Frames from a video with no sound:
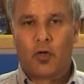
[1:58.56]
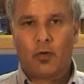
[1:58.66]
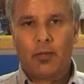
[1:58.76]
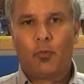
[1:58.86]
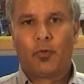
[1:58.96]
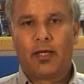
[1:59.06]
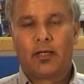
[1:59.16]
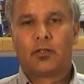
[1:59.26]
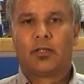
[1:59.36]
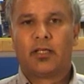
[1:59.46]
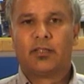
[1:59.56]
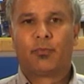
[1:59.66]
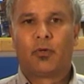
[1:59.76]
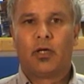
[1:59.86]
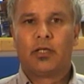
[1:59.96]
you currently bought that at today's
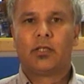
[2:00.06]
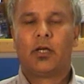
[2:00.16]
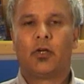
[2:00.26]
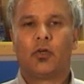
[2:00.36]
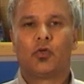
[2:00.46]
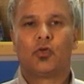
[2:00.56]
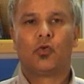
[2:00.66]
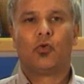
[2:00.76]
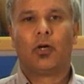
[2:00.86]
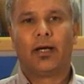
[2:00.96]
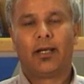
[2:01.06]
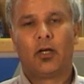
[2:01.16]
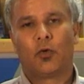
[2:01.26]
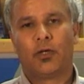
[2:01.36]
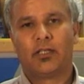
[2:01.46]
price and you saw an
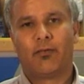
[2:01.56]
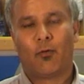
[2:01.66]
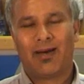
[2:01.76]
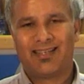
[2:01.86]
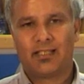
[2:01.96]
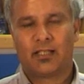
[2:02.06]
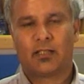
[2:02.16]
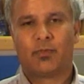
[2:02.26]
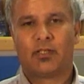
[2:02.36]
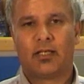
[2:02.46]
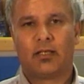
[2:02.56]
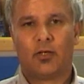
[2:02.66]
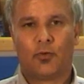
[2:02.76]
increase of around 6%